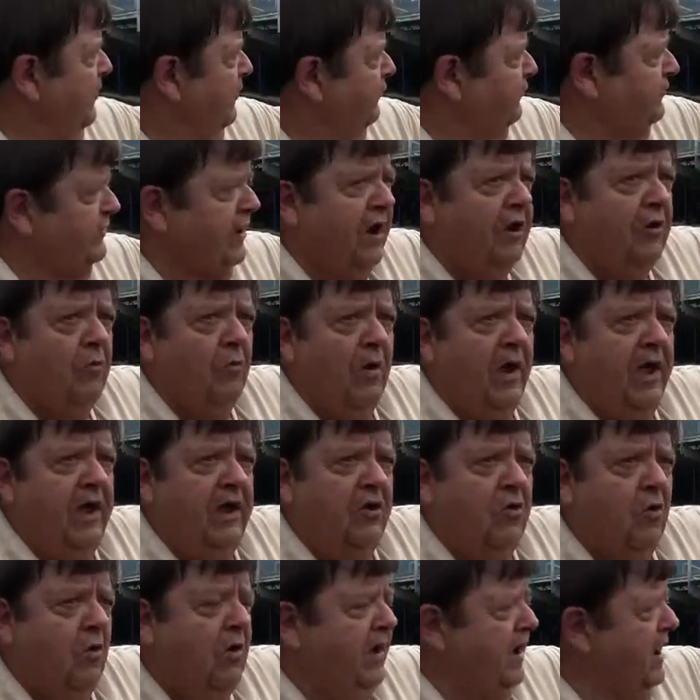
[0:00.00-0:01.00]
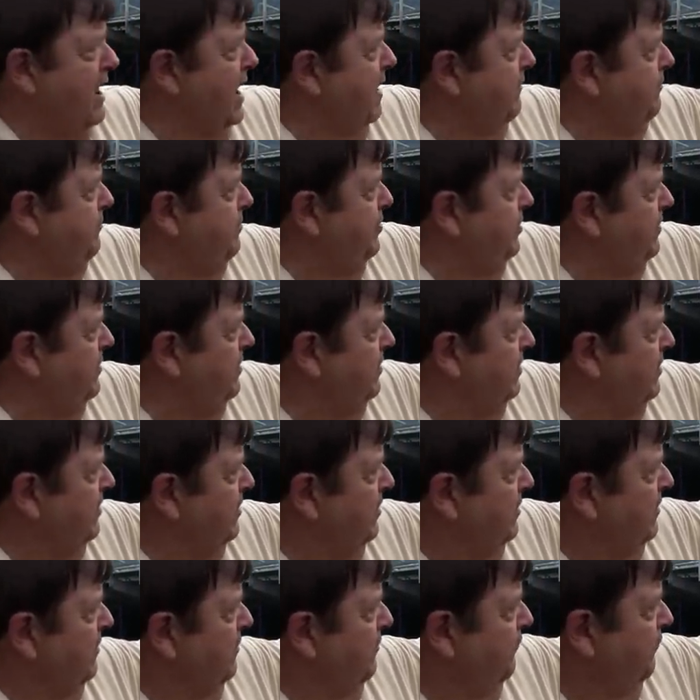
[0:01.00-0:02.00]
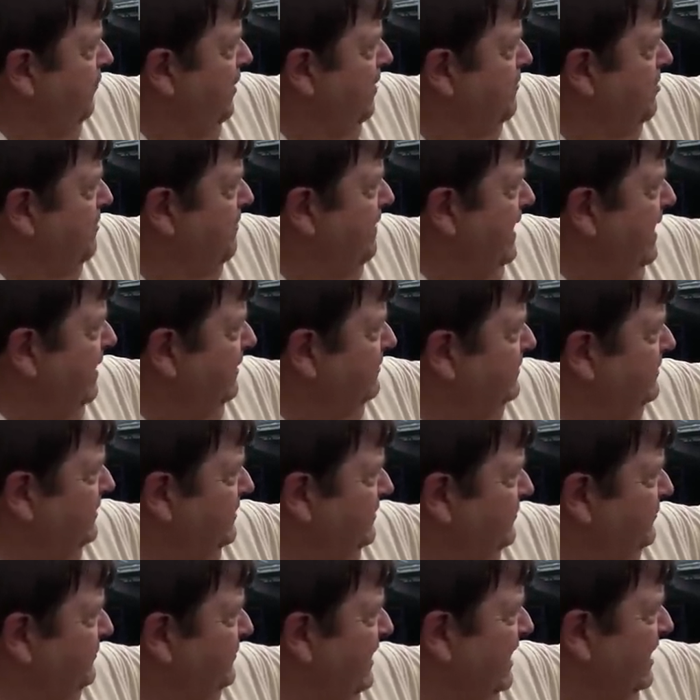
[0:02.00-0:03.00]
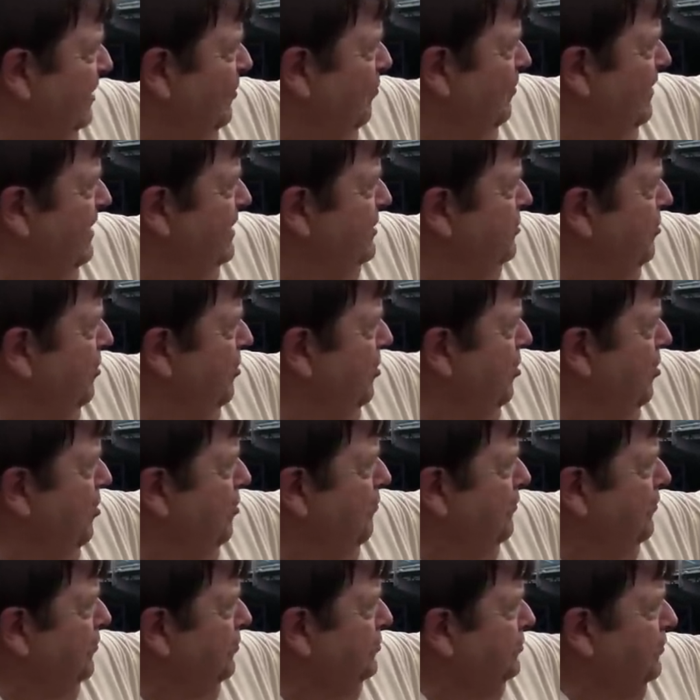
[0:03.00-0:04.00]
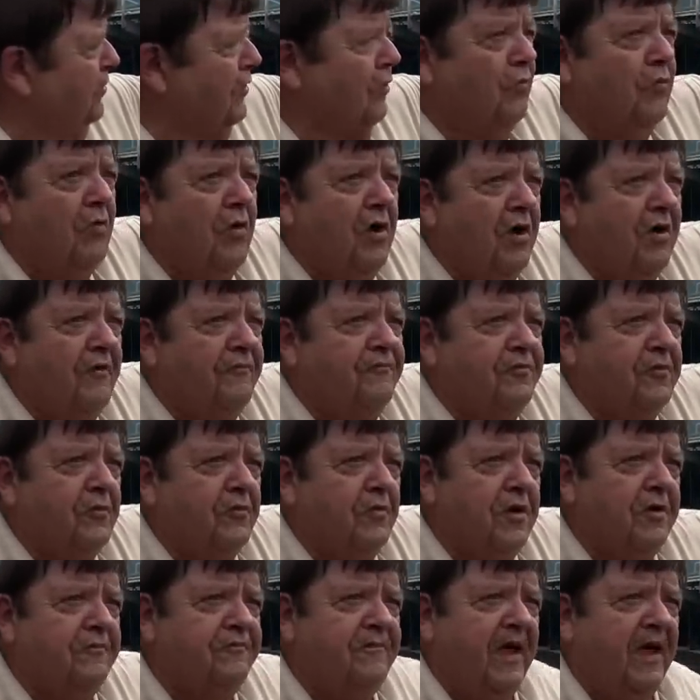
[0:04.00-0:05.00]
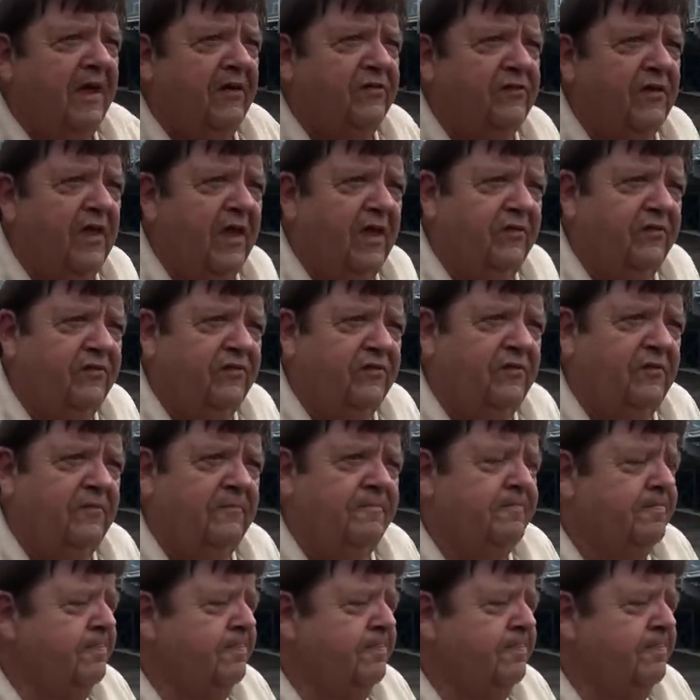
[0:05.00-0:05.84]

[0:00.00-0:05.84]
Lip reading: there's a stairway going up from about the second window over to the roof for roof access.